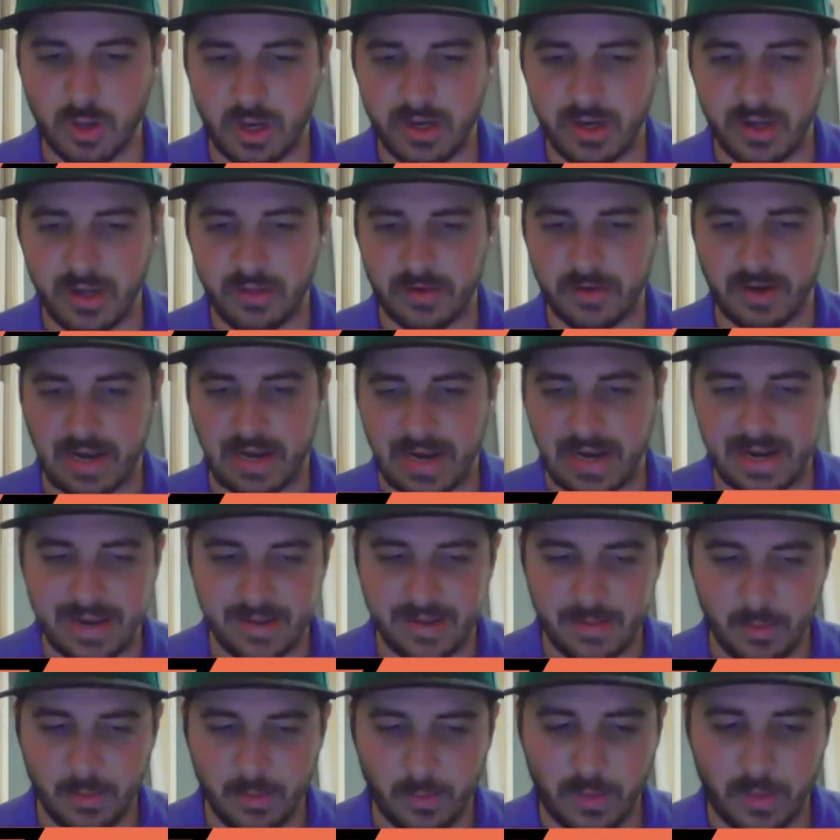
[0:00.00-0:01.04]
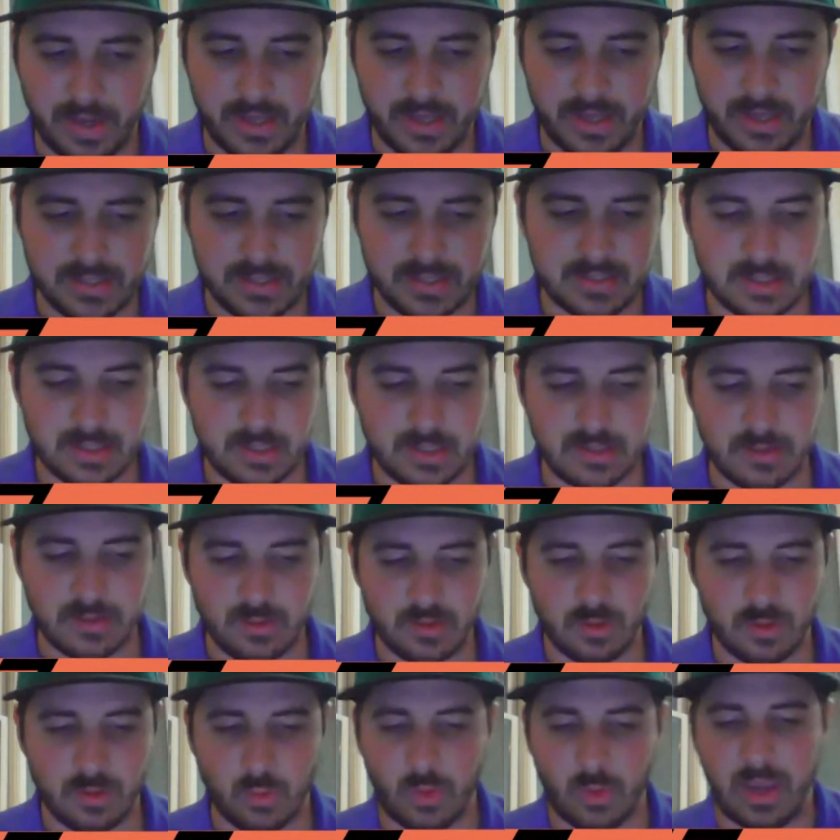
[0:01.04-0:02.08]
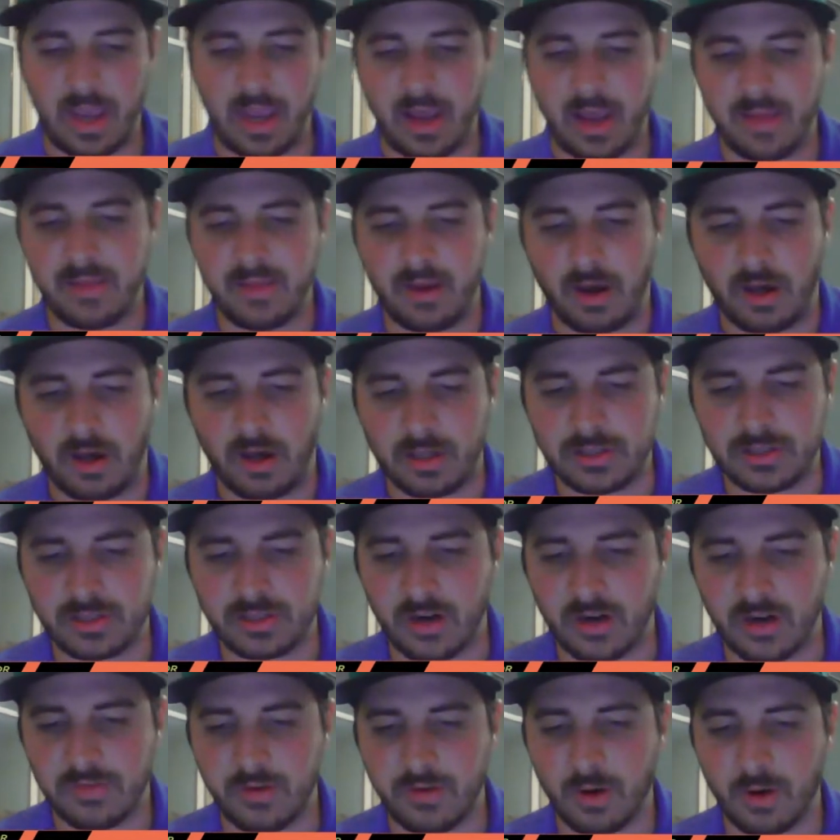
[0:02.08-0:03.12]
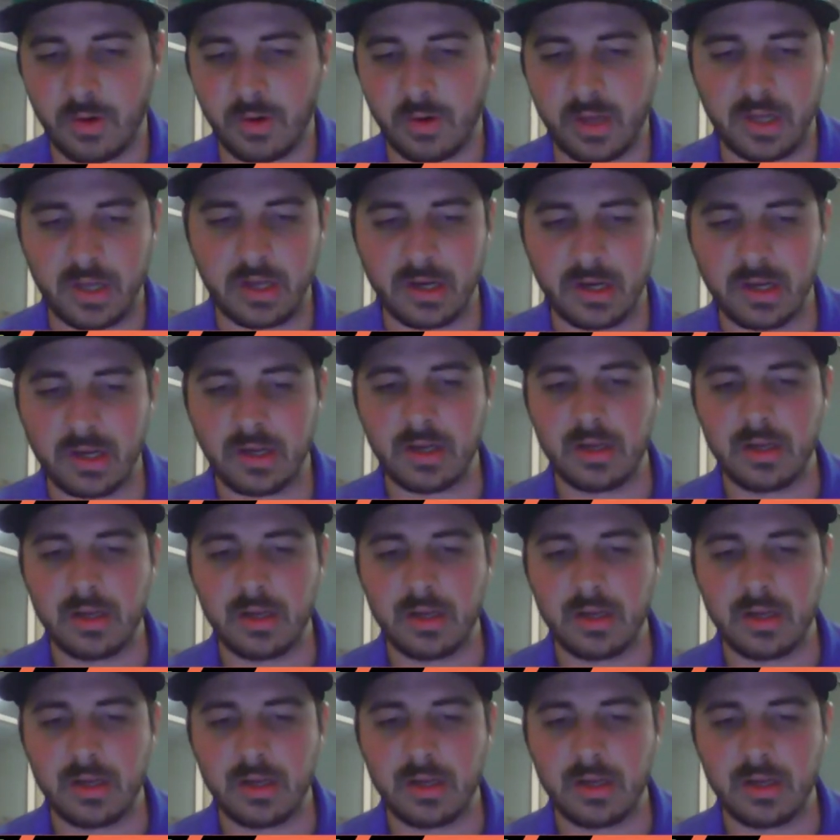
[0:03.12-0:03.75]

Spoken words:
another guy in the West. We had the All-Star voting.